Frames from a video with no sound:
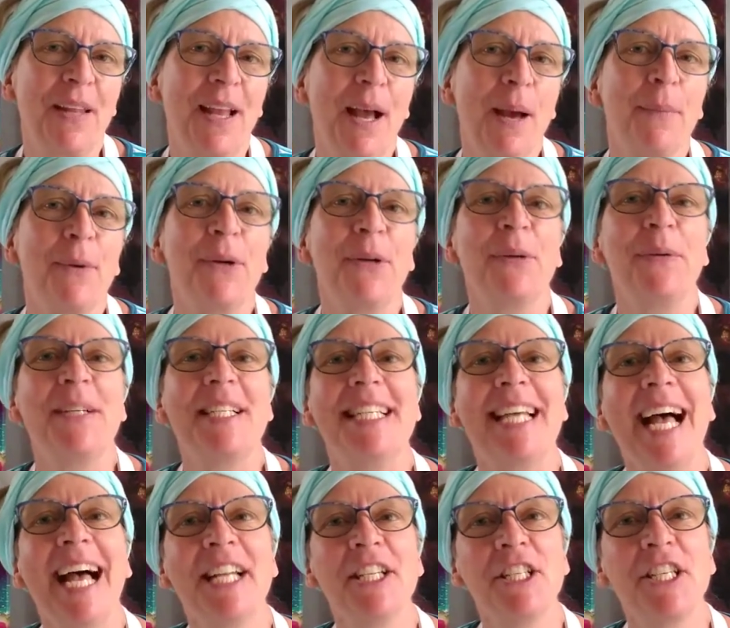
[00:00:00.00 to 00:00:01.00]
I'm going to
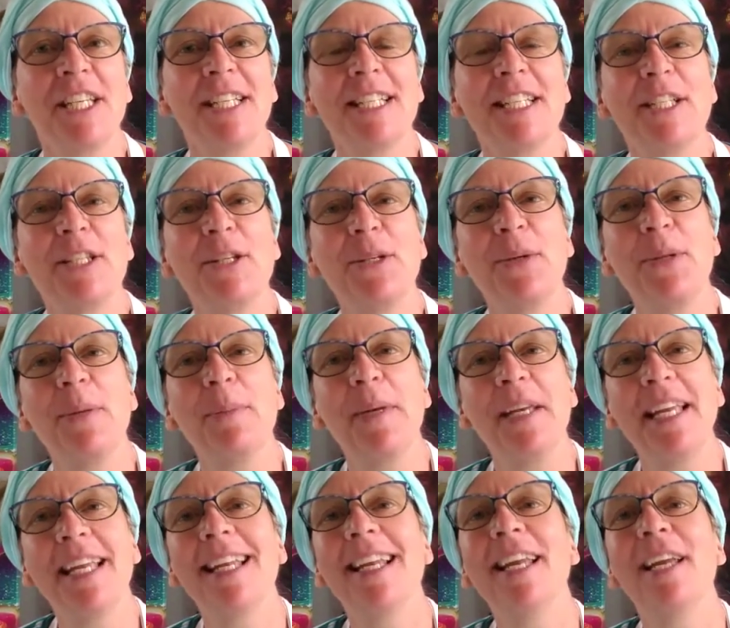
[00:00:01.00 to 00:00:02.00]
attach it to the
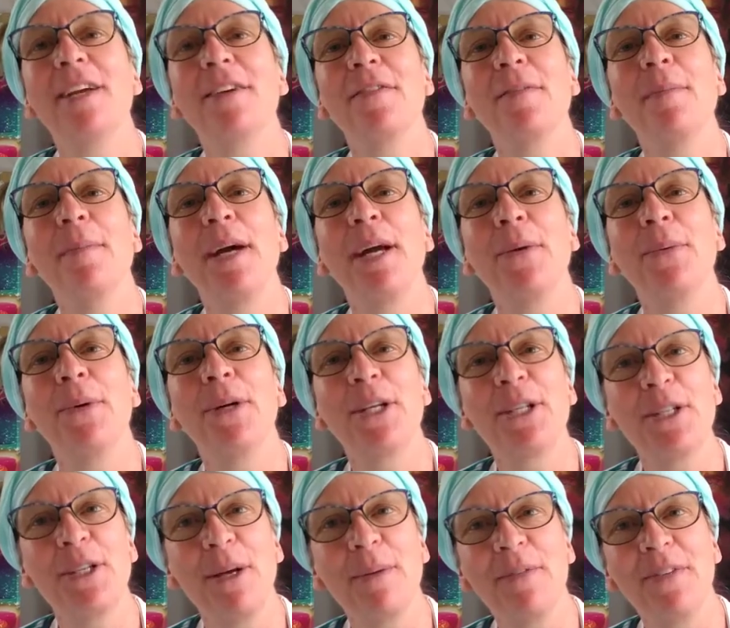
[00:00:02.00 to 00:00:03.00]
beginning of my
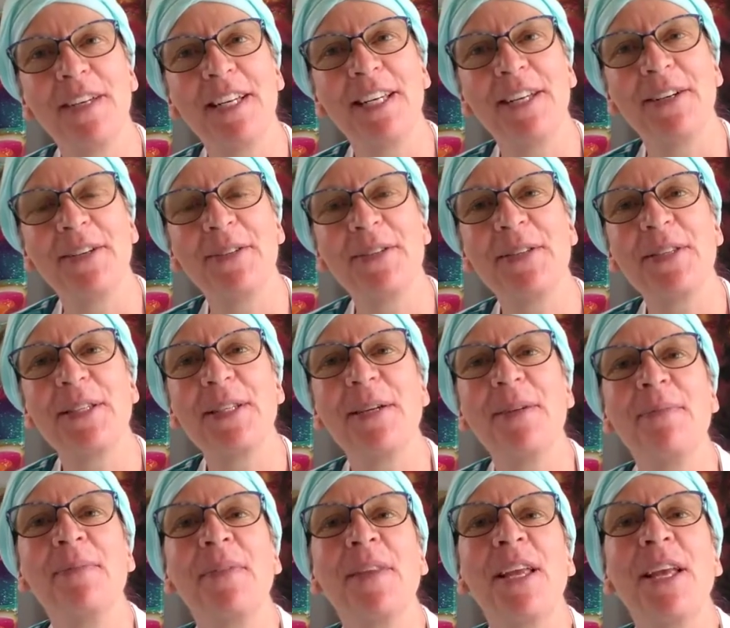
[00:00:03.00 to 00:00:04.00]
workshop videos
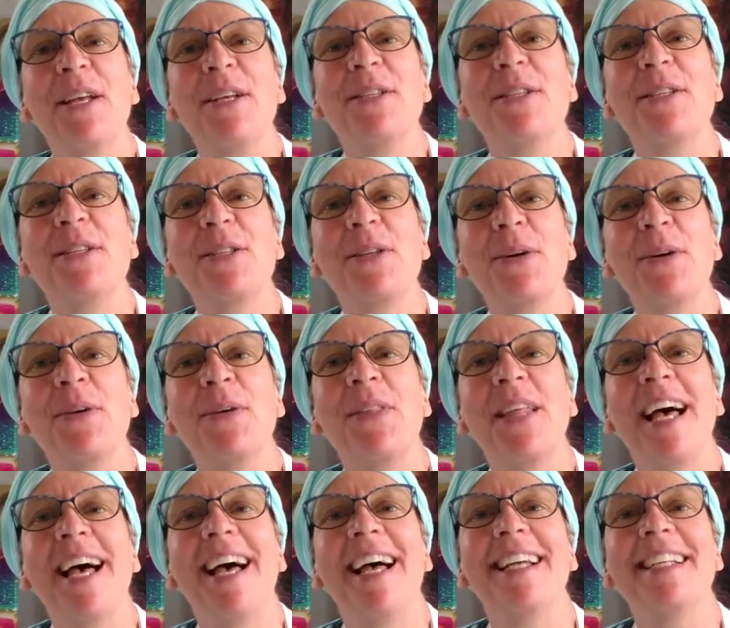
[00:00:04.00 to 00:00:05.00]
so
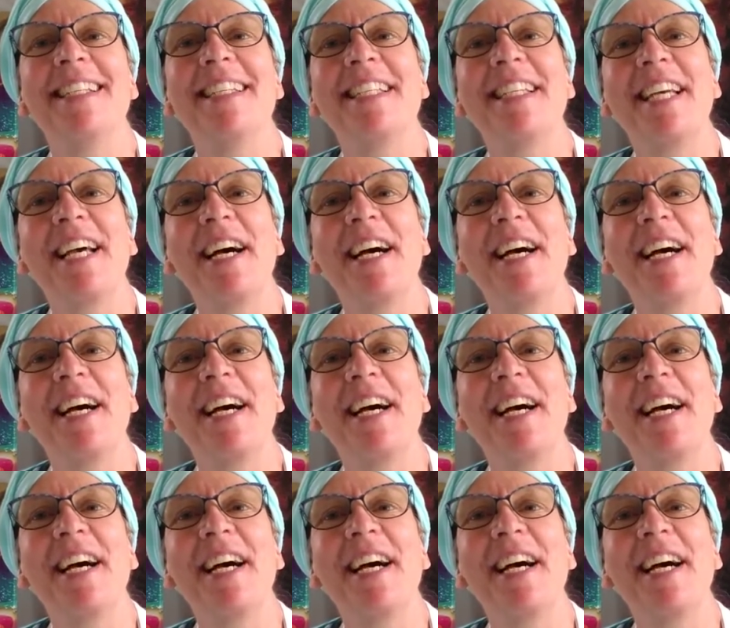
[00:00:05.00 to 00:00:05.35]
that